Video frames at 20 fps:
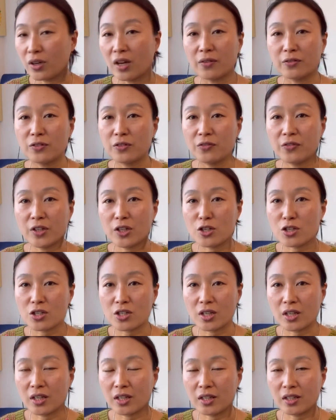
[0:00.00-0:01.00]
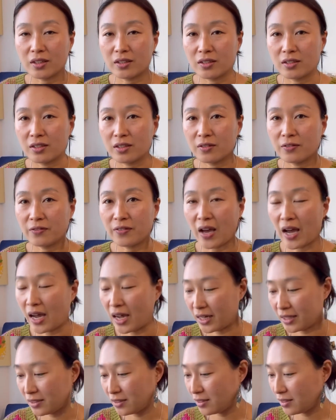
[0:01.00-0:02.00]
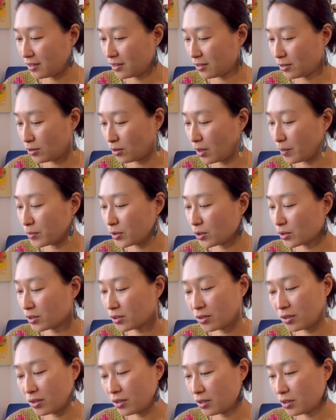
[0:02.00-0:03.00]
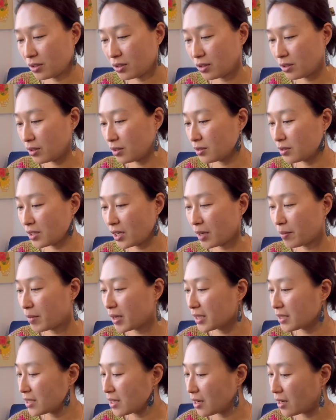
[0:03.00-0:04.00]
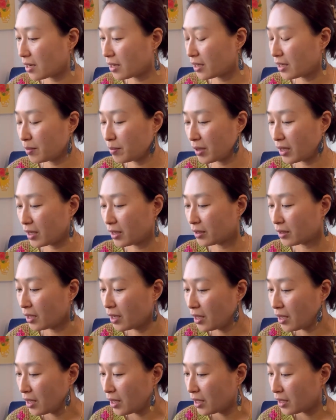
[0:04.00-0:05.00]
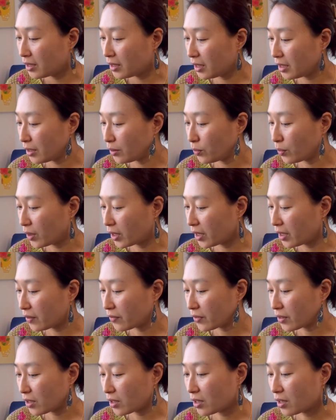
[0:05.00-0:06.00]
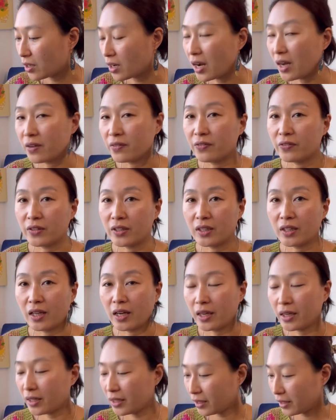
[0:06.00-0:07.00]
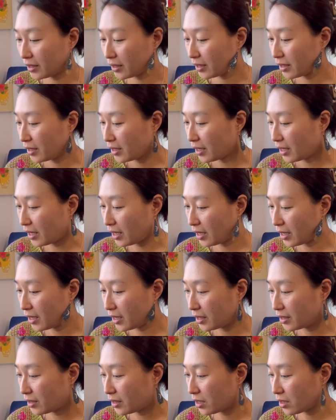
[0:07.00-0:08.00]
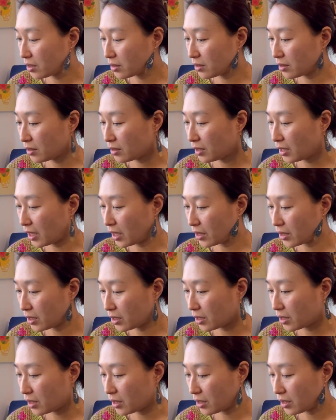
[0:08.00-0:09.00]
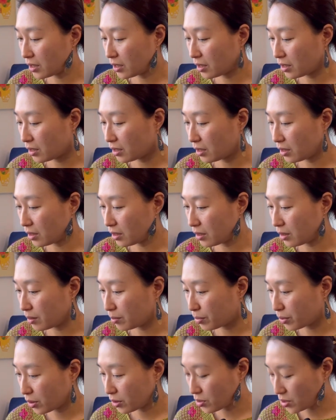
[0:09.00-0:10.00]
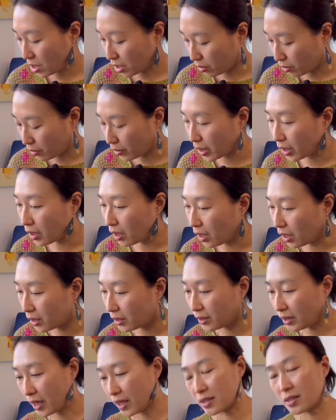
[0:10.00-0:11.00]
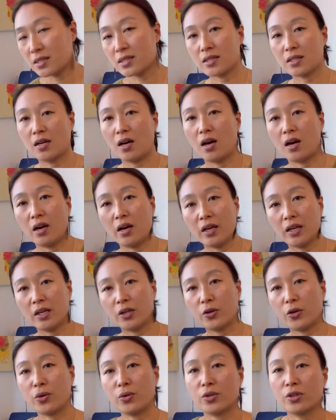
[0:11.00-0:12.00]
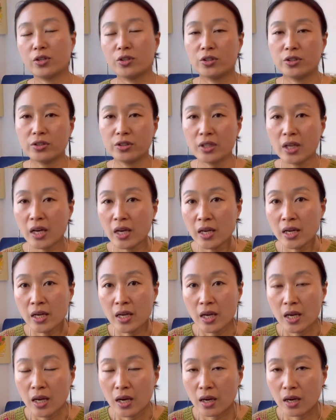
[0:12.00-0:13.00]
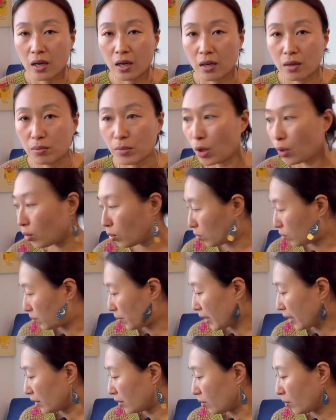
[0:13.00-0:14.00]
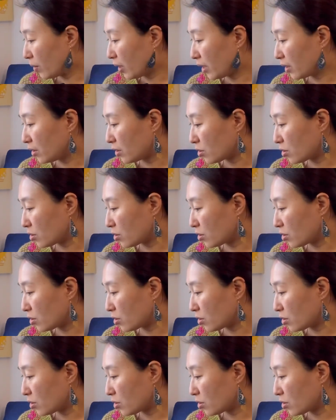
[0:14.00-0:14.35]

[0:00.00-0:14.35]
to finish it fast. So I'm just gonna take my time and knit whenever I feel like. And there's another project going on, that's Cardi Cocoon. Oh, by the way,